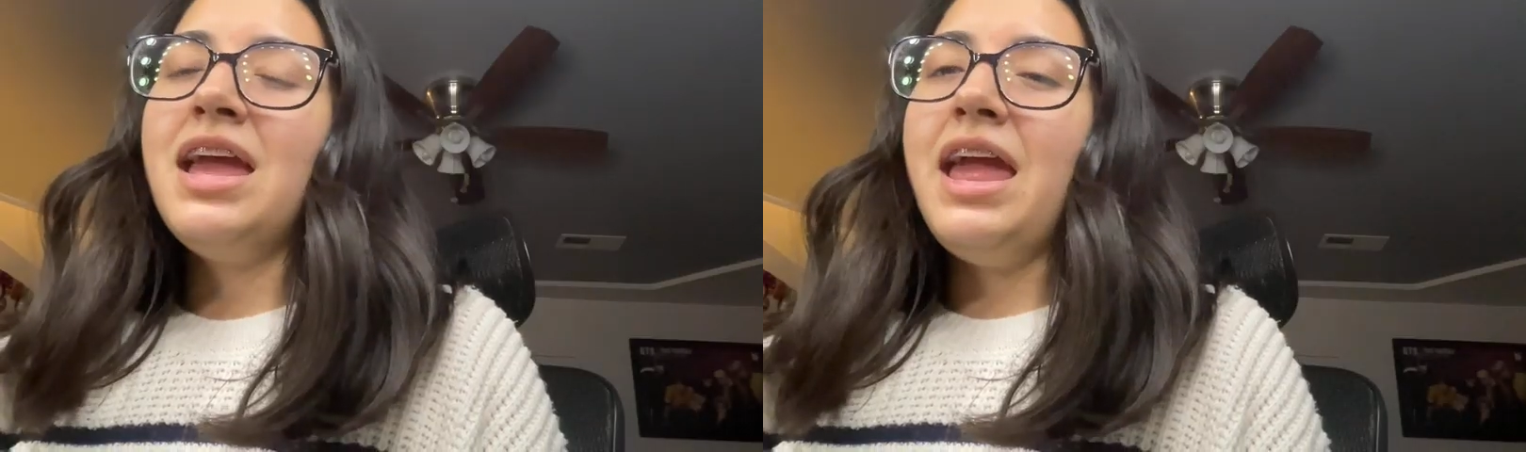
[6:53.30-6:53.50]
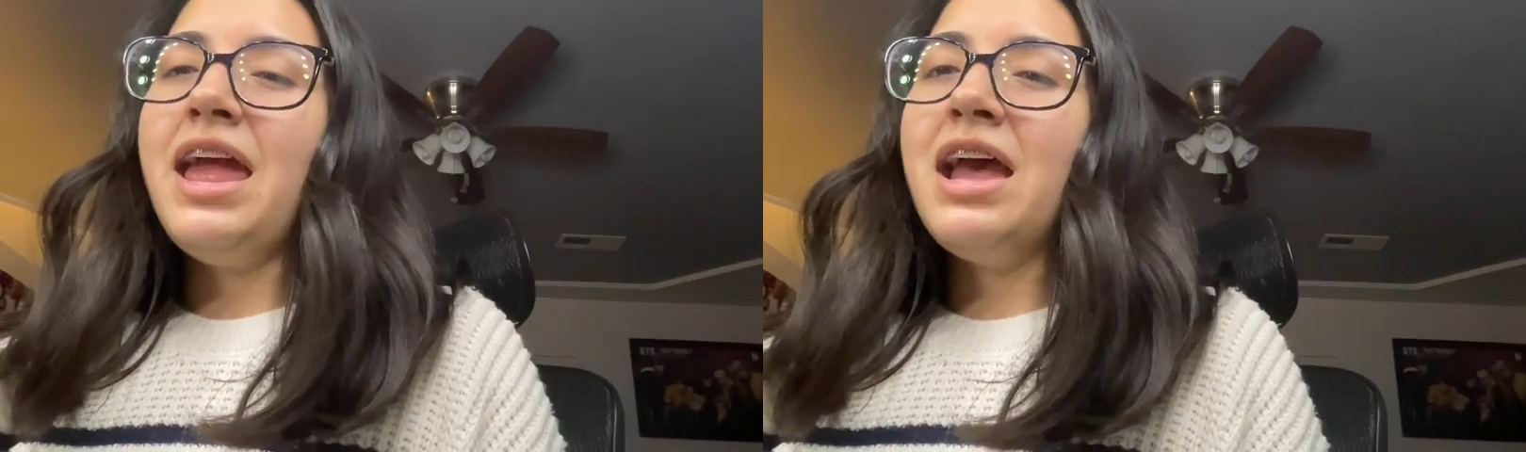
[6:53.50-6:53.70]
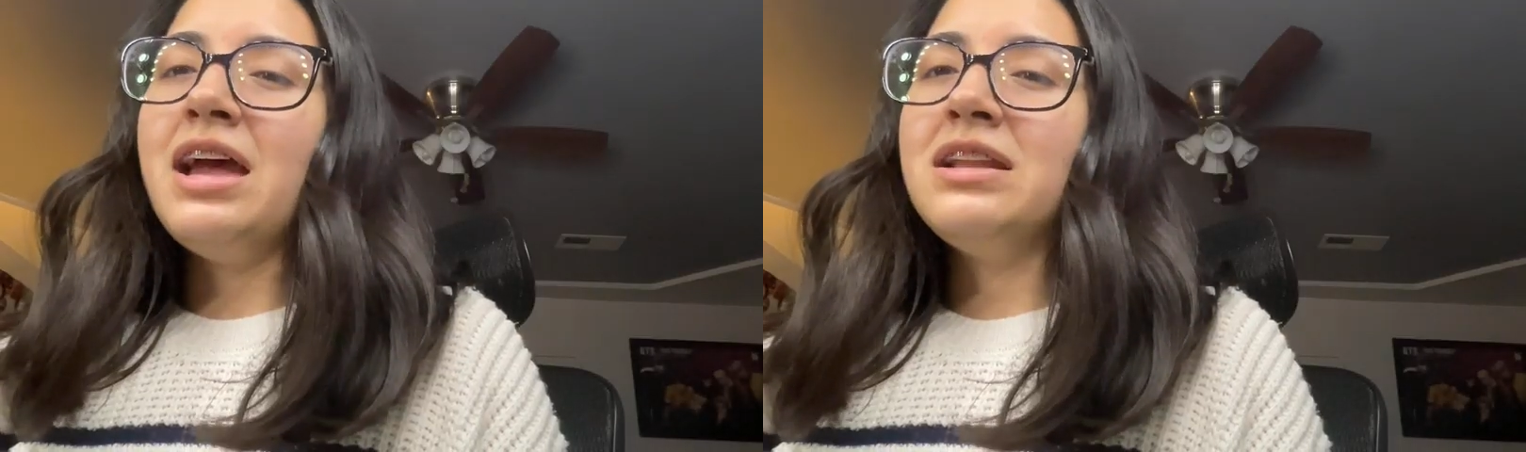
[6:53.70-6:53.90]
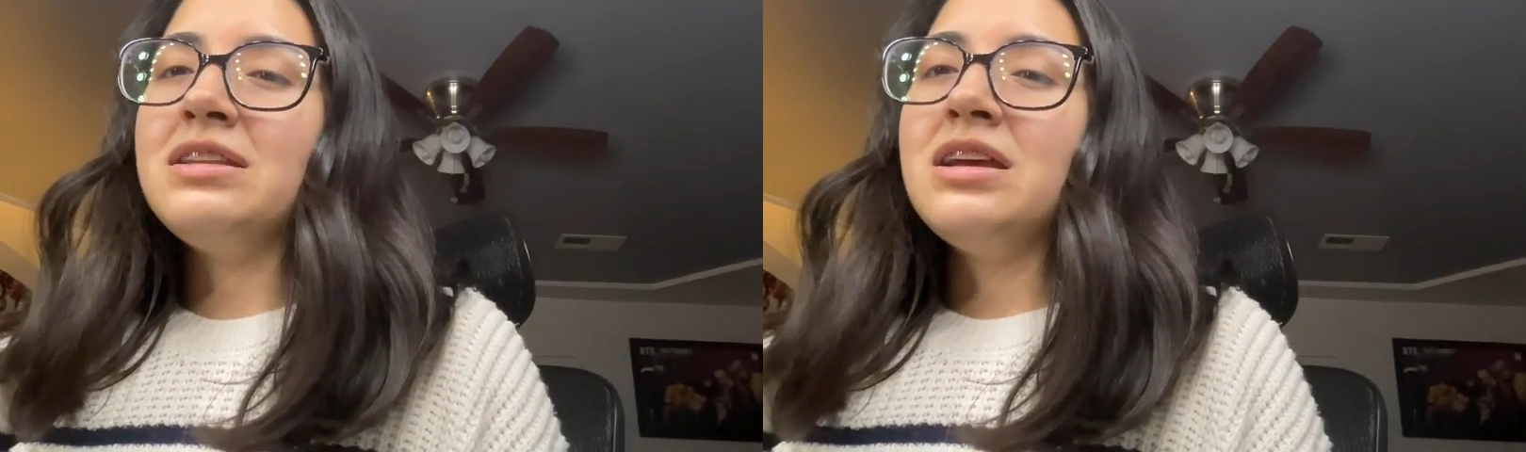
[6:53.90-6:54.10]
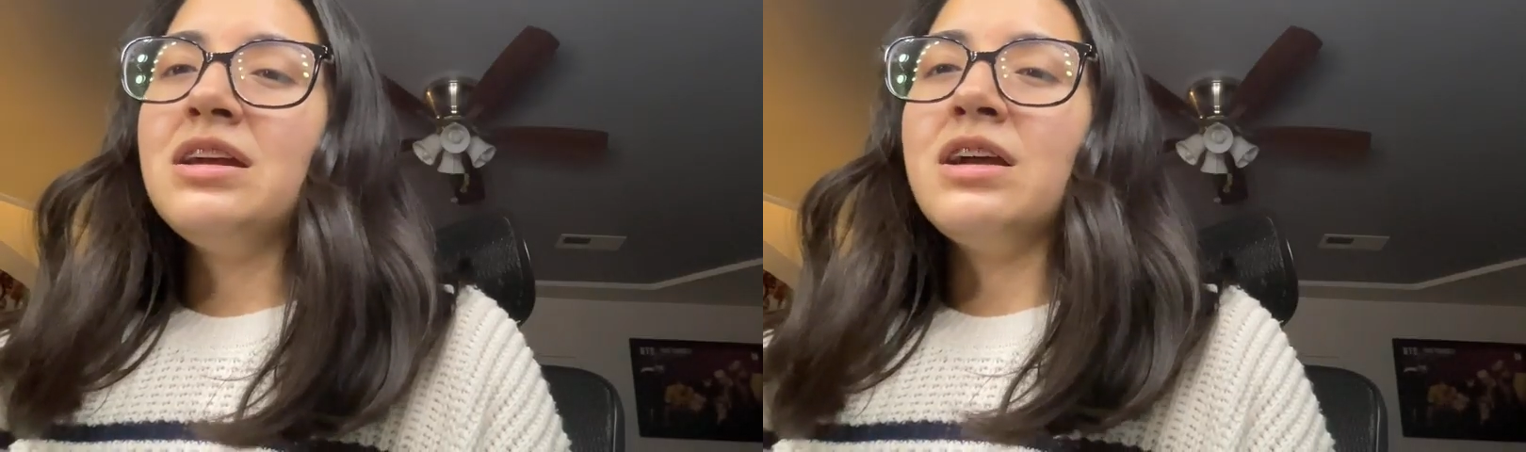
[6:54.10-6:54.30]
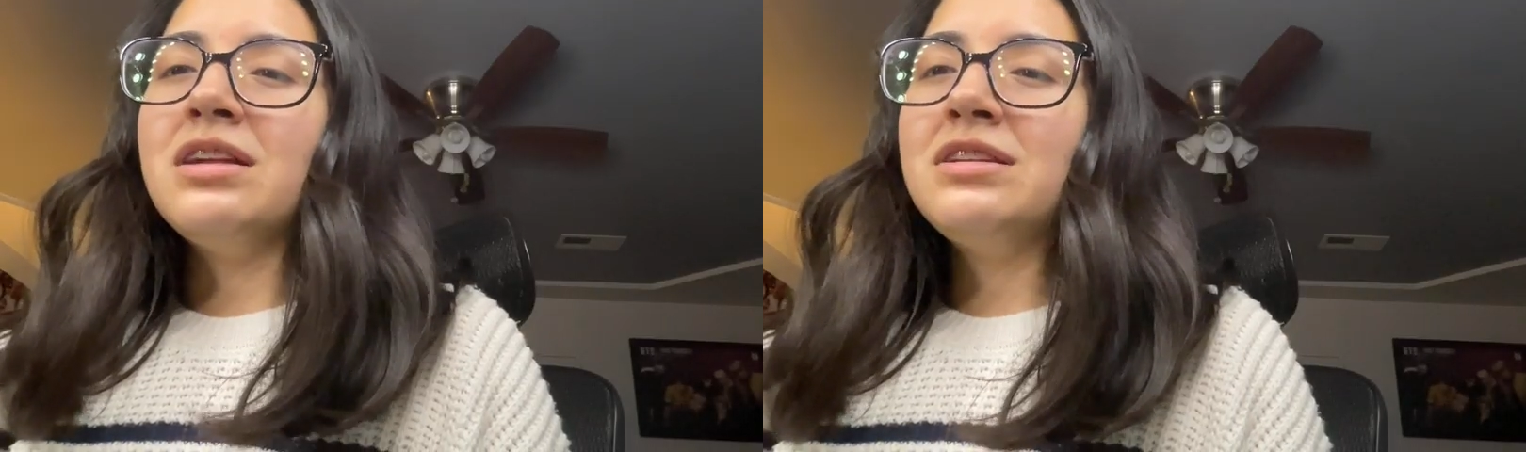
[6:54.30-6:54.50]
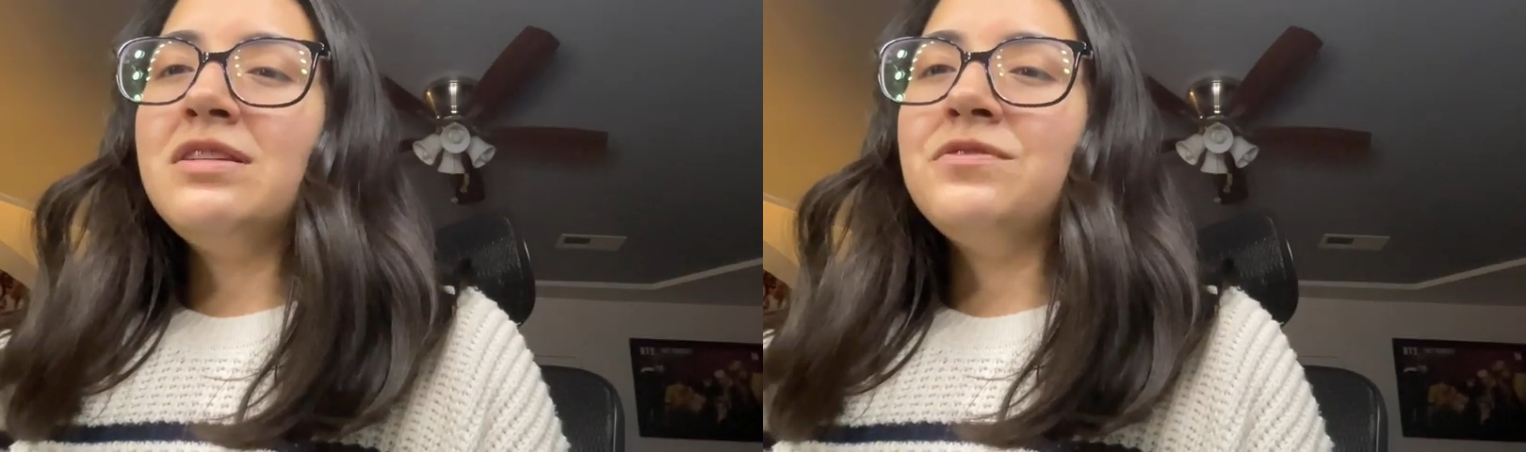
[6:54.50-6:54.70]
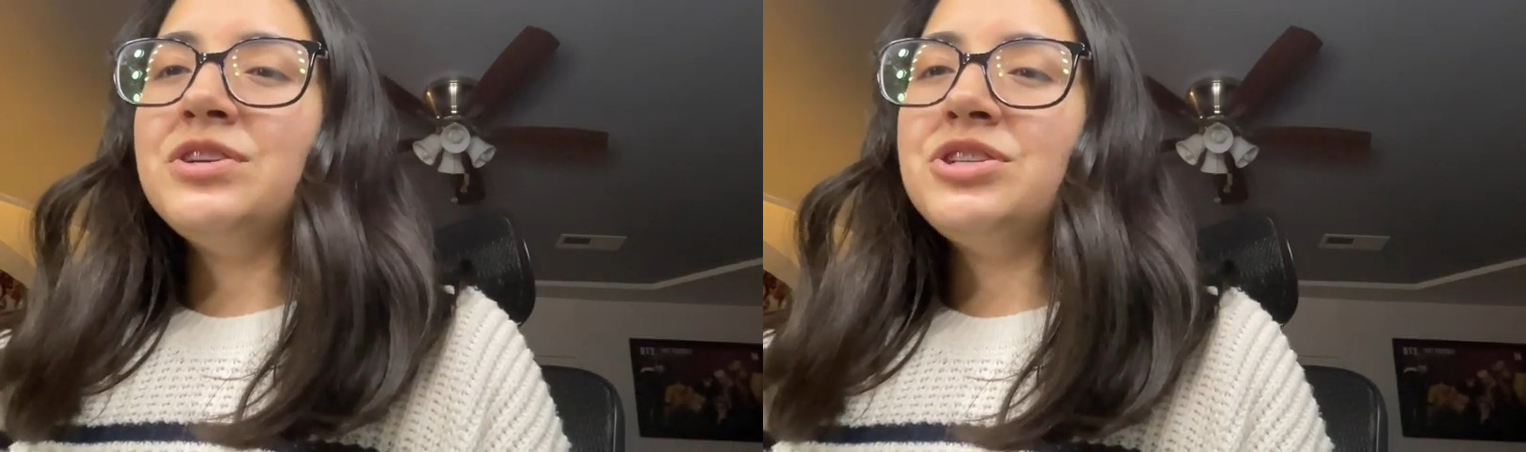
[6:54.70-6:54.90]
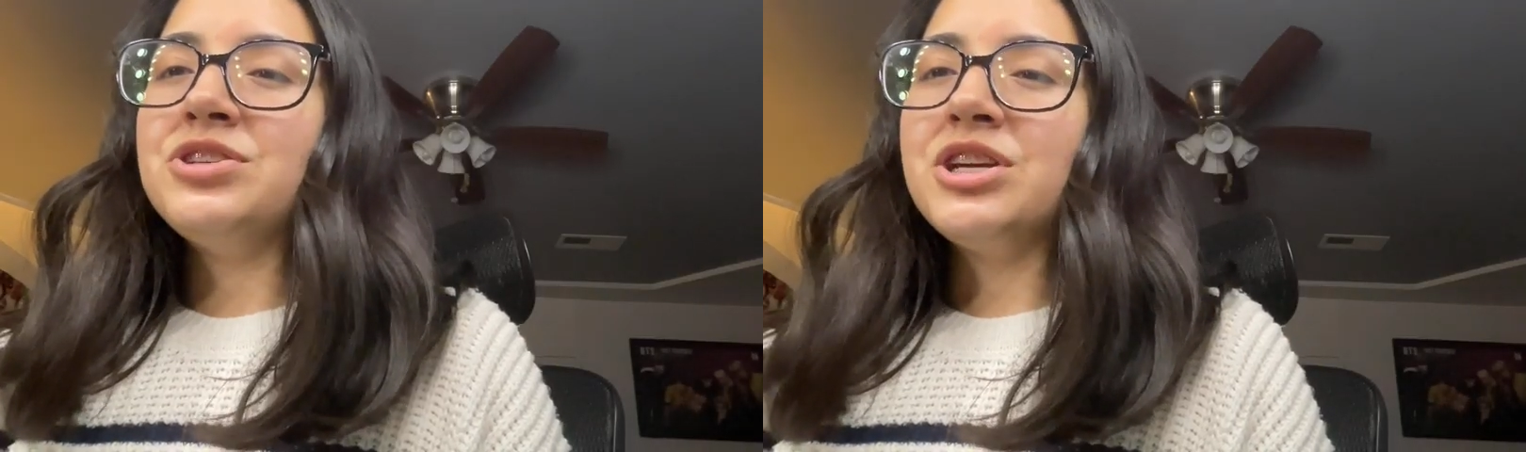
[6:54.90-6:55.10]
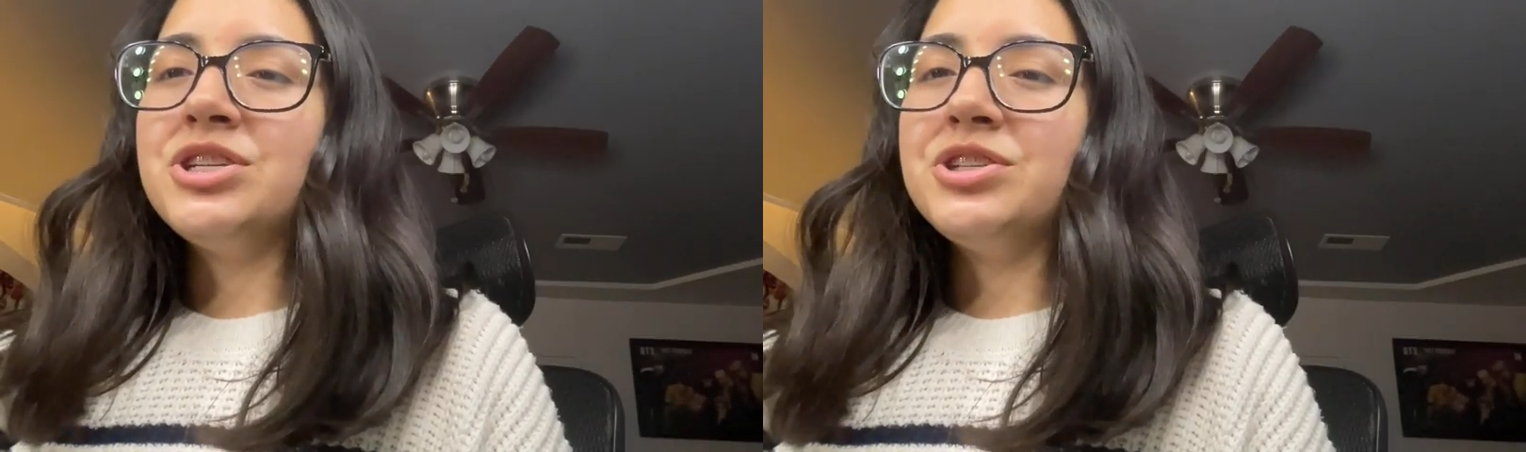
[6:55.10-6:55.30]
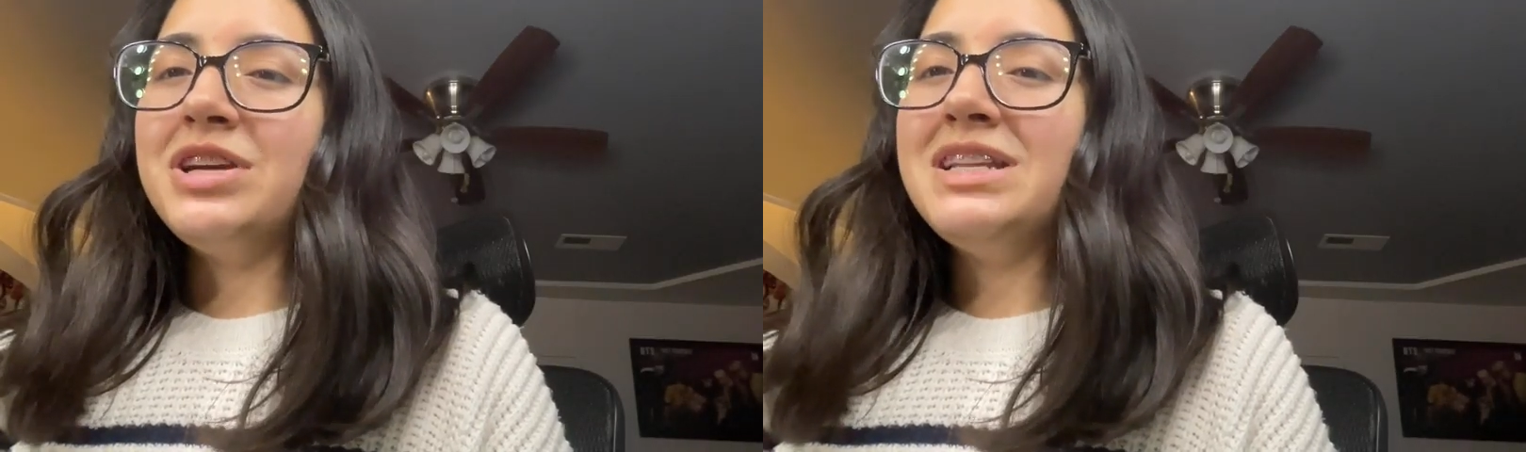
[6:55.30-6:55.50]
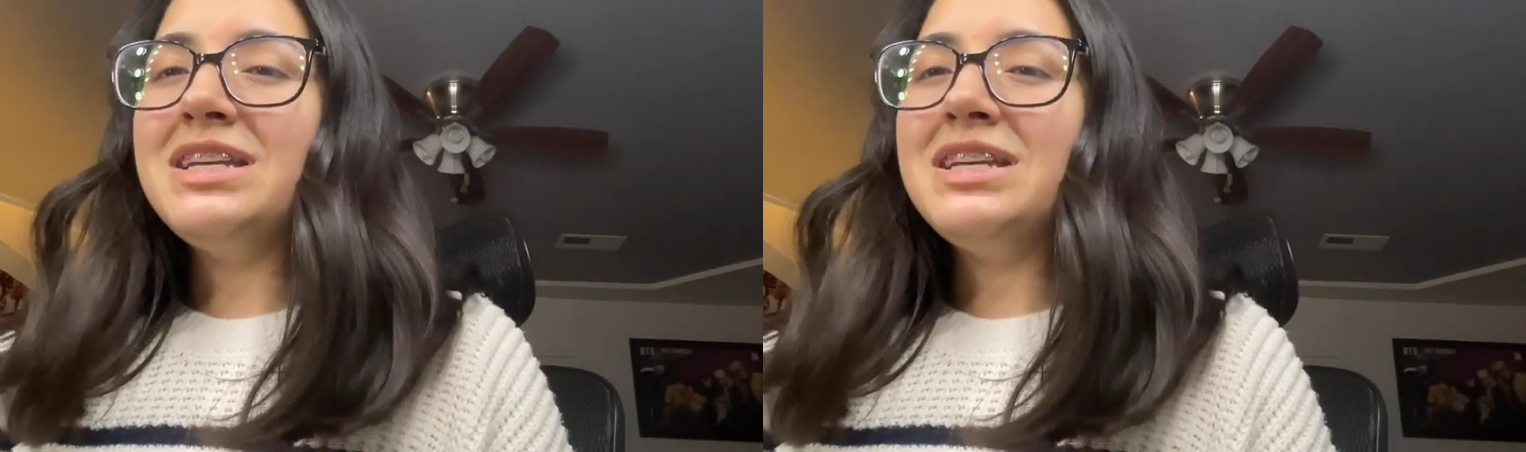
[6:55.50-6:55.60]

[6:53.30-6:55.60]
and cognitive restructuring